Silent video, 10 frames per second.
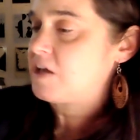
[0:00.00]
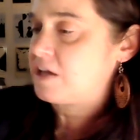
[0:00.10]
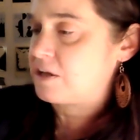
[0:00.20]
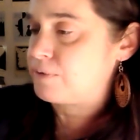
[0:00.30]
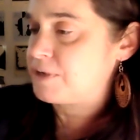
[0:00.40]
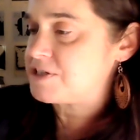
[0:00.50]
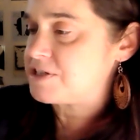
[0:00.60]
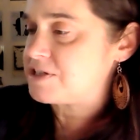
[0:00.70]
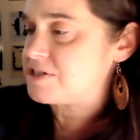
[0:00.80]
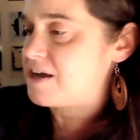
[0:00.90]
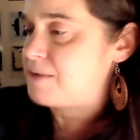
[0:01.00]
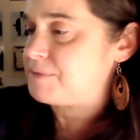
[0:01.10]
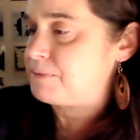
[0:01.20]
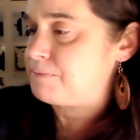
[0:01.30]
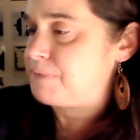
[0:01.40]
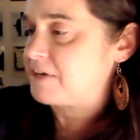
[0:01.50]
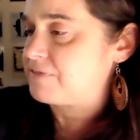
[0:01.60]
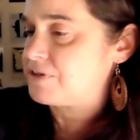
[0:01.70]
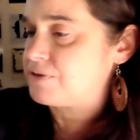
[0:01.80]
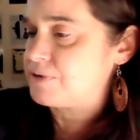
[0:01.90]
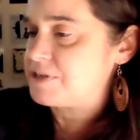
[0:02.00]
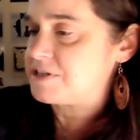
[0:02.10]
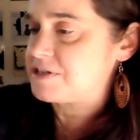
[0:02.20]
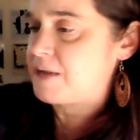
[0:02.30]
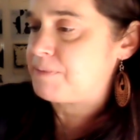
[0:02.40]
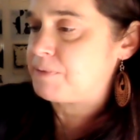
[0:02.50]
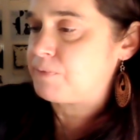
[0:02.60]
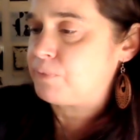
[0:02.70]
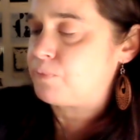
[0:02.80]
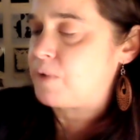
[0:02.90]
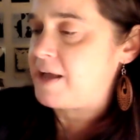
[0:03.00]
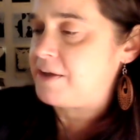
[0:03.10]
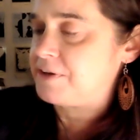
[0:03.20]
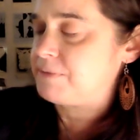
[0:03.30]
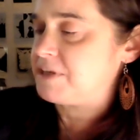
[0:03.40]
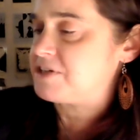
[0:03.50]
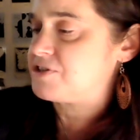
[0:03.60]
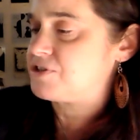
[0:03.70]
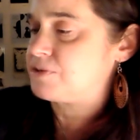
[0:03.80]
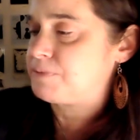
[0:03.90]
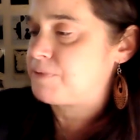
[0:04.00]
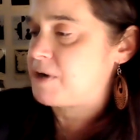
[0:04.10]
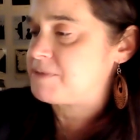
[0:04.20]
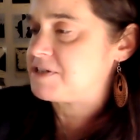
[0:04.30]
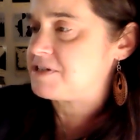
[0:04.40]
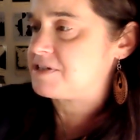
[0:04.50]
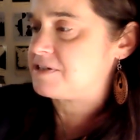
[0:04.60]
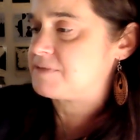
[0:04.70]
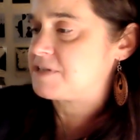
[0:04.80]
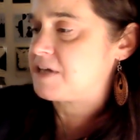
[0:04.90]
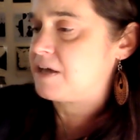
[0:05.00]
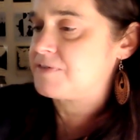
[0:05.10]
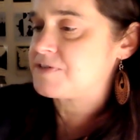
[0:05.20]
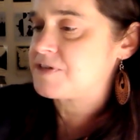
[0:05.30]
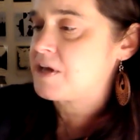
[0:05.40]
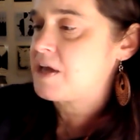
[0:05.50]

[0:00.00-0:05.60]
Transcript: and cringed and sobbed and begged for the noise to stop and went wild and made stupid promises to themselves